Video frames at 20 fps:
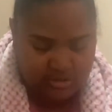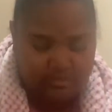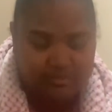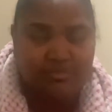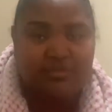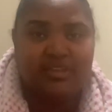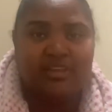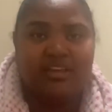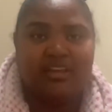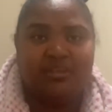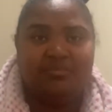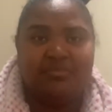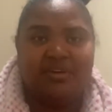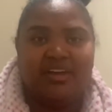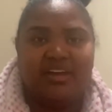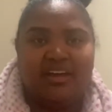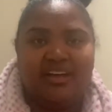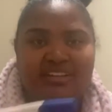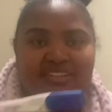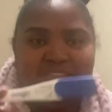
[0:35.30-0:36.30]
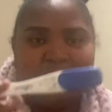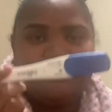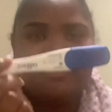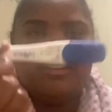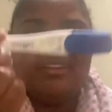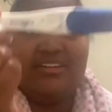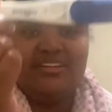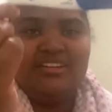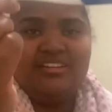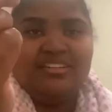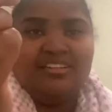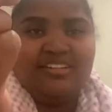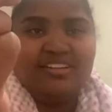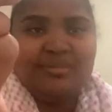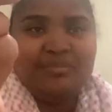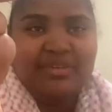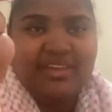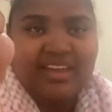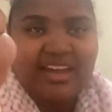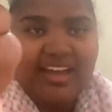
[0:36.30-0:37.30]
me and my husband are going
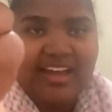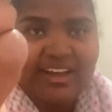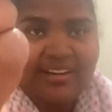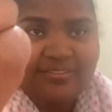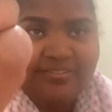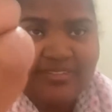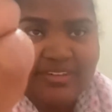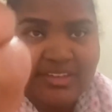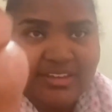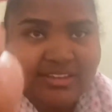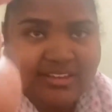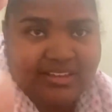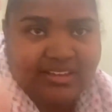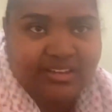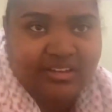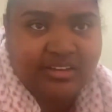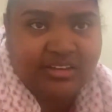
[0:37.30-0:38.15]
to be having